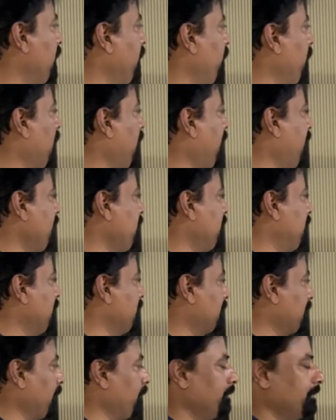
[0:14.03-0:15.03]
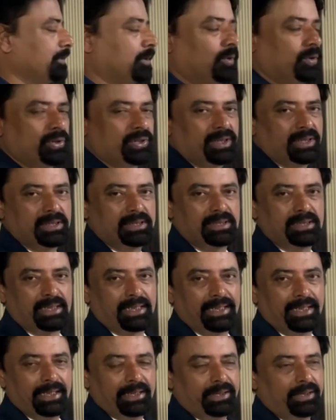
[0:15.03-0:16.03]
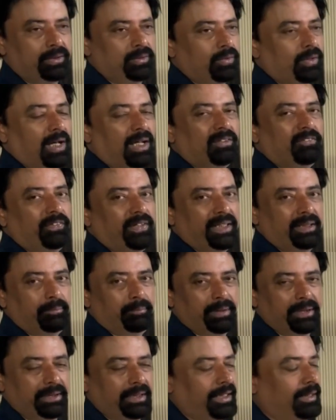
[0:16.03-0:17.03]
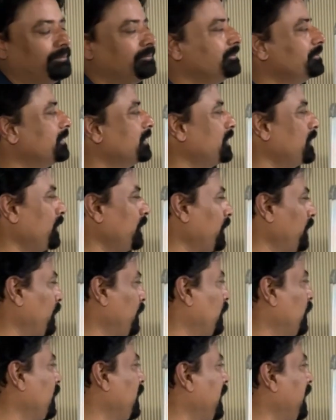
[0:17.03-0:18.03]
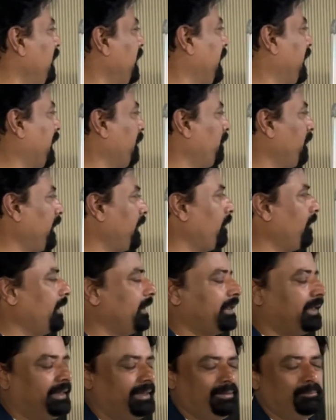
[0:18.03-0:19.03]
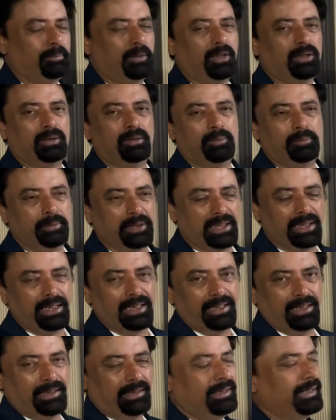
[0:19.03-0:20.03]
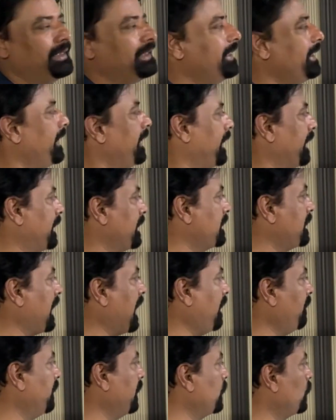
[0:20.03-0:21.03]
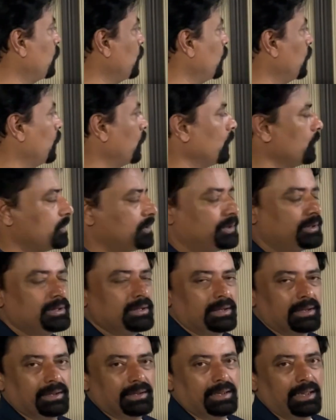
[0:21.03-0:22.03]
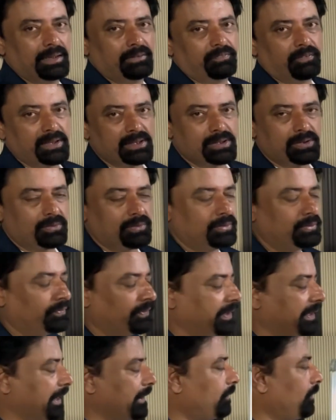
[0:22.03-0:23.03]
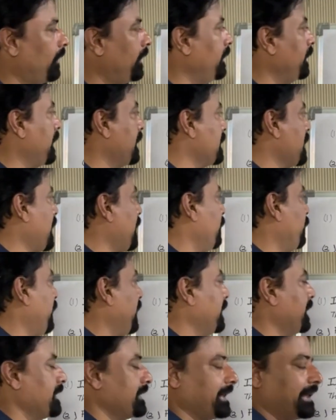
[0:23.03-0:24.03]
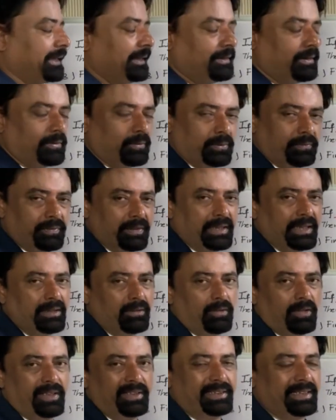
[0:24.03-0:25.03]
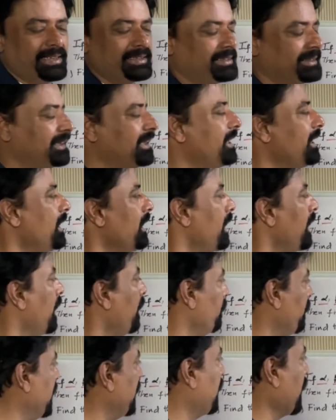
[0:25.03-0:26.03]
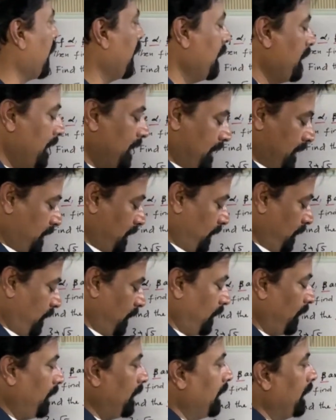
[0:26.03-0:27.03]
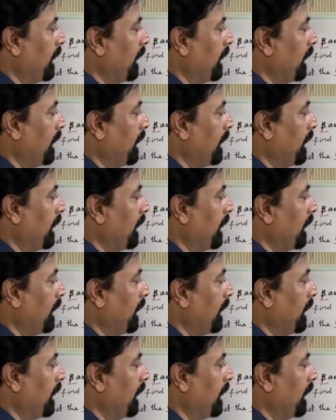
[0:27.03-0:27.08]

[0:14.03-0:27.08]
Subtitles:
they will ask some questions related to alpha and beta. So you know that every quadratic polynomial, it is having two roots. That first root we can call it as alpha, and the second root we can call it as beta. So